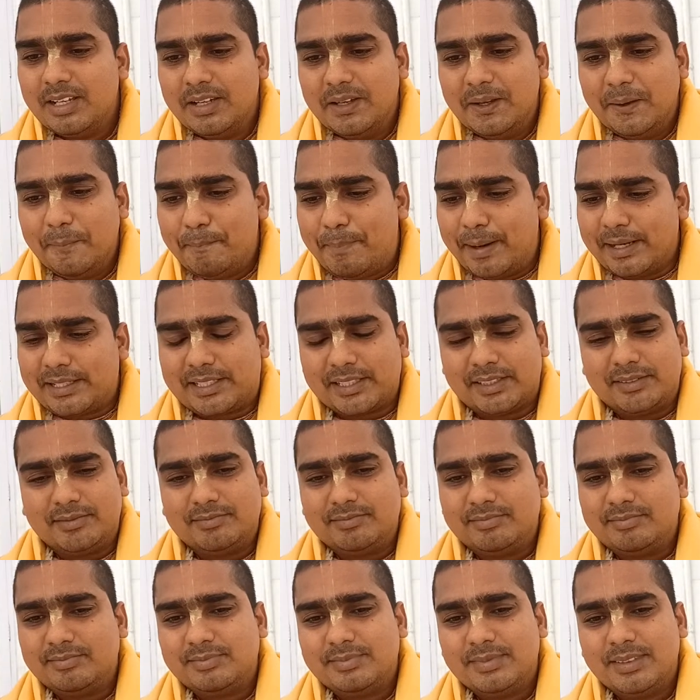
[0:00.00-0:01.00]
But
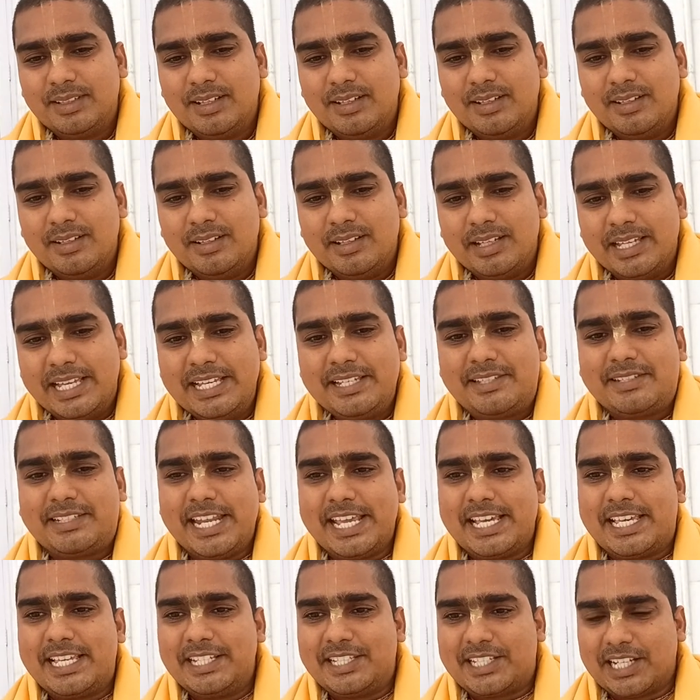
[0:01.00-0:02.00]
he is
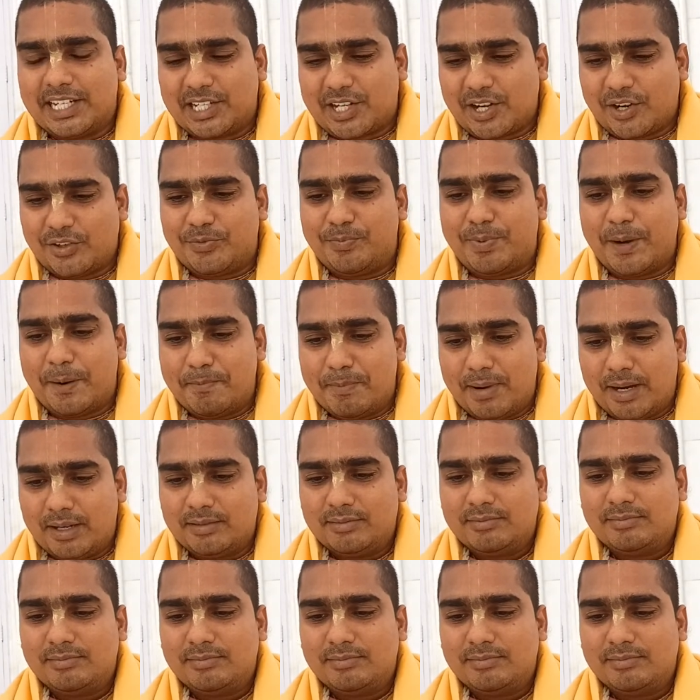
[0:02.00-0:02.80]
taking shelter of Brahma.